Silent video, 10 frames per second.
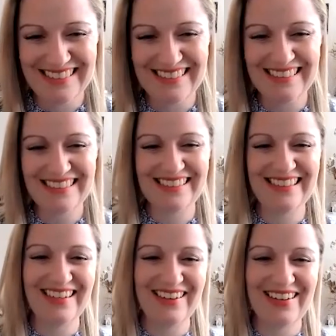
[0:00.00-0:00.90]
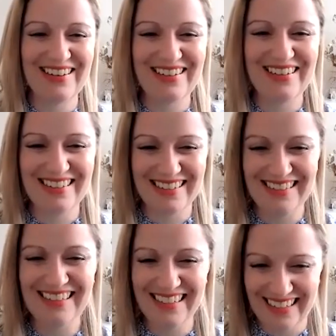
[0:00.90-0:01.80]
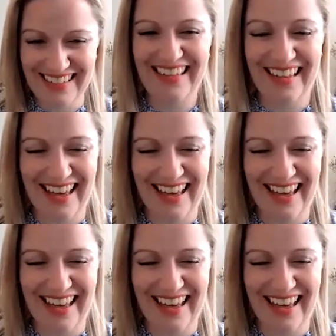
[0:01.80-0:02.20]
This person isn't speaking.